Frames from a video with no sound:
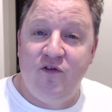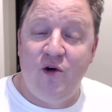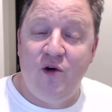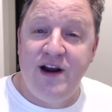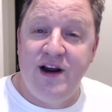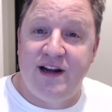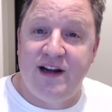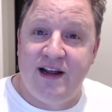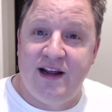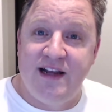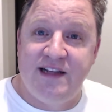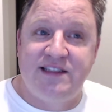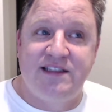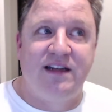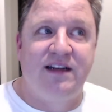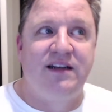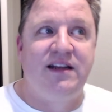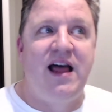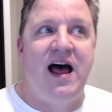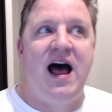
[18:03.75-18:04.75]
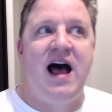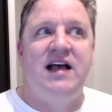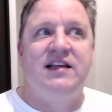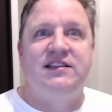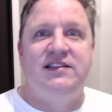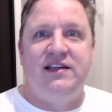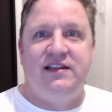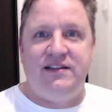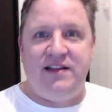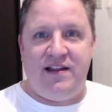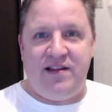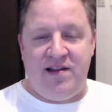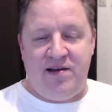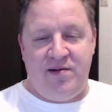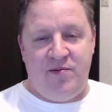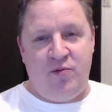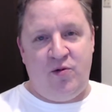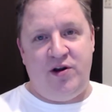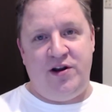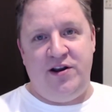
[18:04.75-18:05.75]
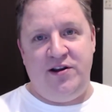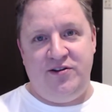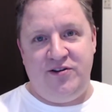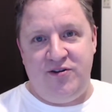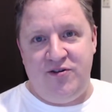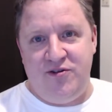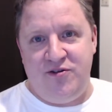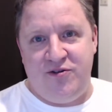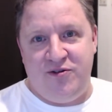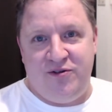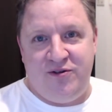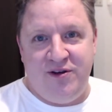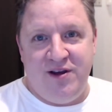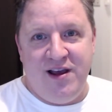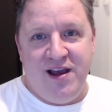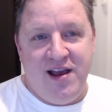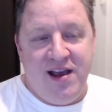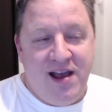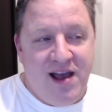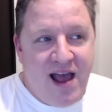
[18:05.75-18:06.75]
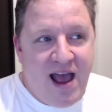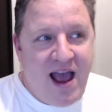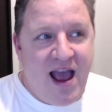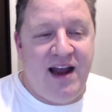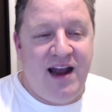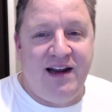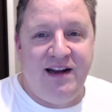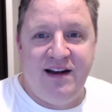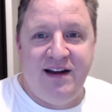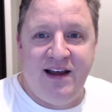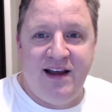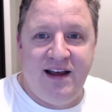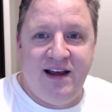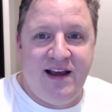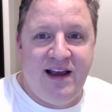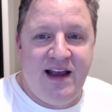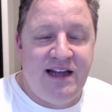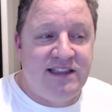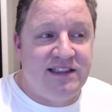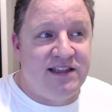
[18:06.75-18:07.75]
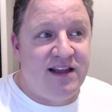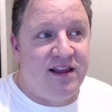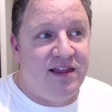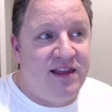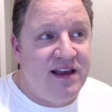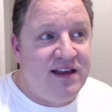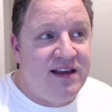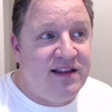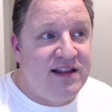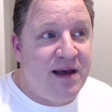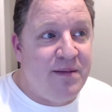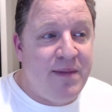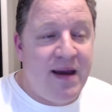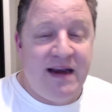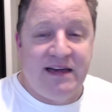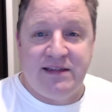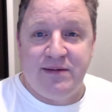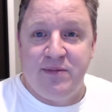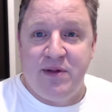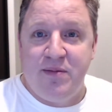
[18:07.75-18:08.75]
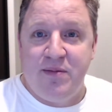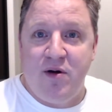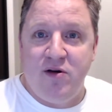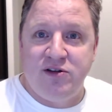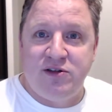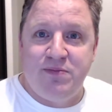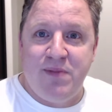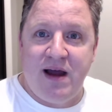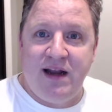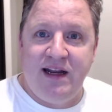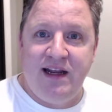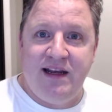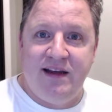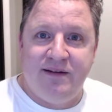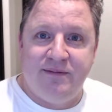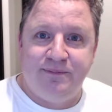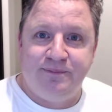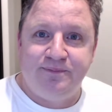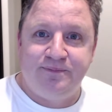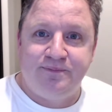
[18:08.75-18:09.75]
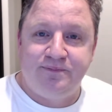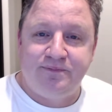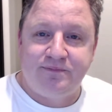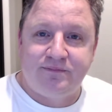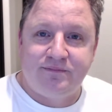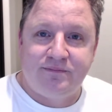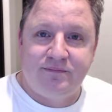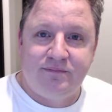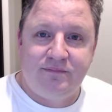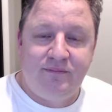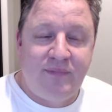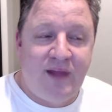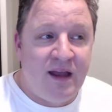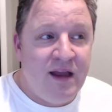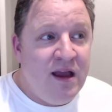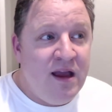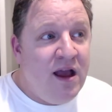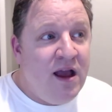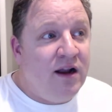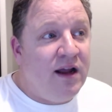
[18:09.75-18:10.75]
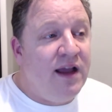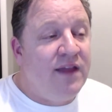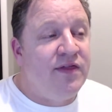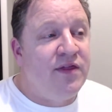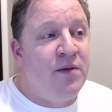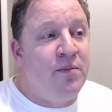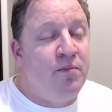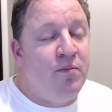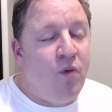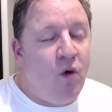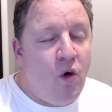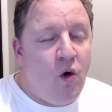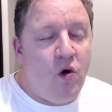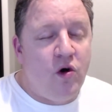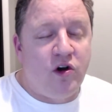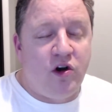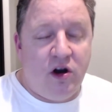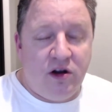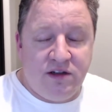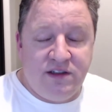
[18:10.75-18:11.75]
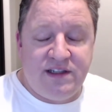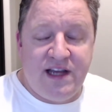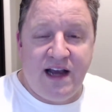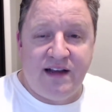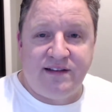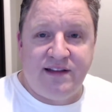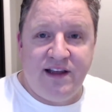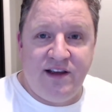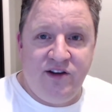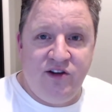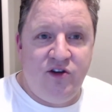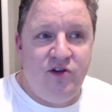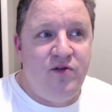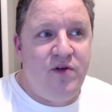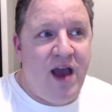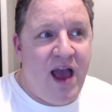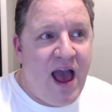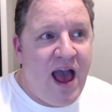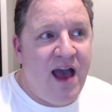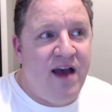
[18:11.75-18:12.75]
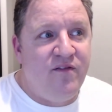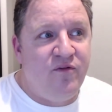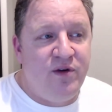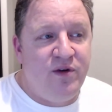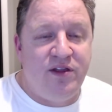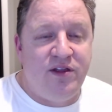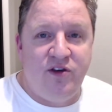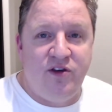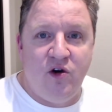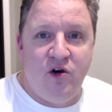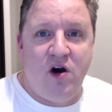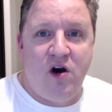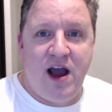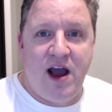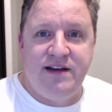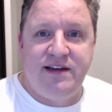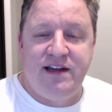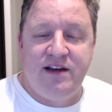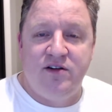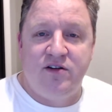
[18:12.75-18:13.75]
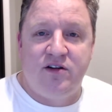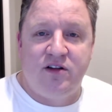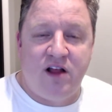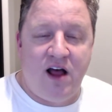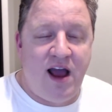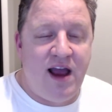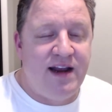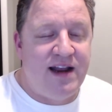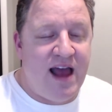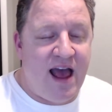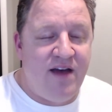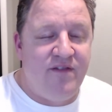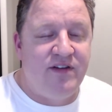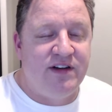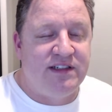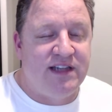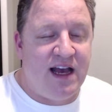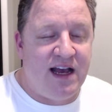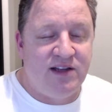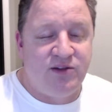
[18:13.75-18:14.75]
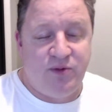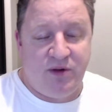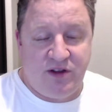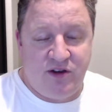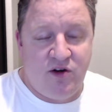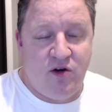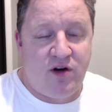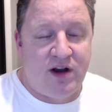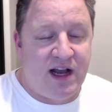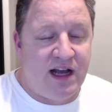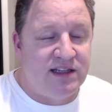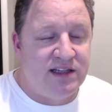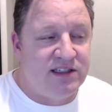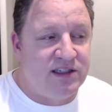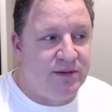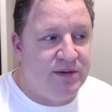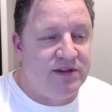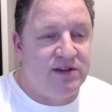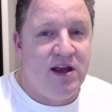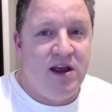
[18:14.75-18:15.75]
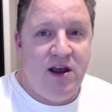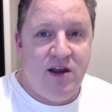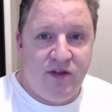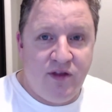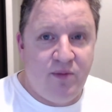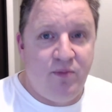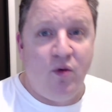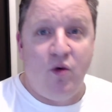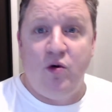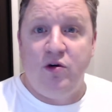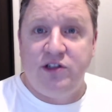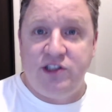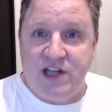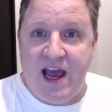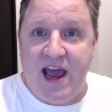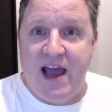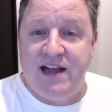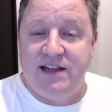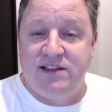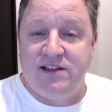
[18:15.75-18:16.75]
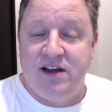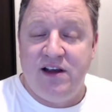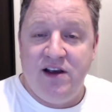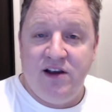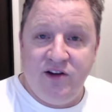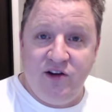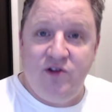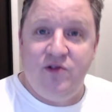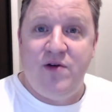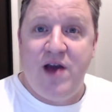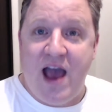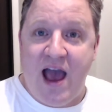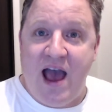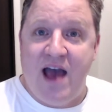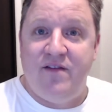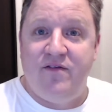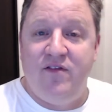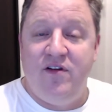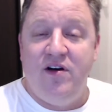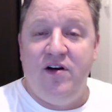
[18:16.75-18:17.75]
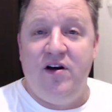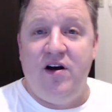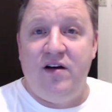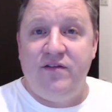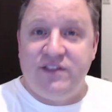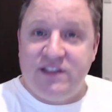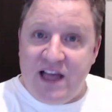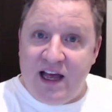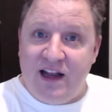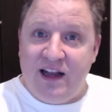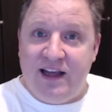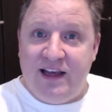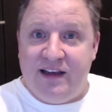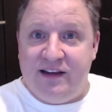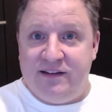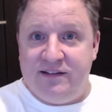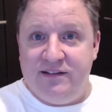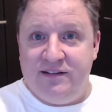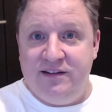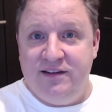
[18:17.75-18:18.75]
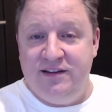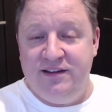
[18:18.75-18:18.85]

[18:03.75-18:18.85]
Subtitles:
avoid it. It's the last thing that they want to do. And it's the thing that makes them the most money. The more contact that you have with your ideal client avatars, with your customers, the more chance you have of selling,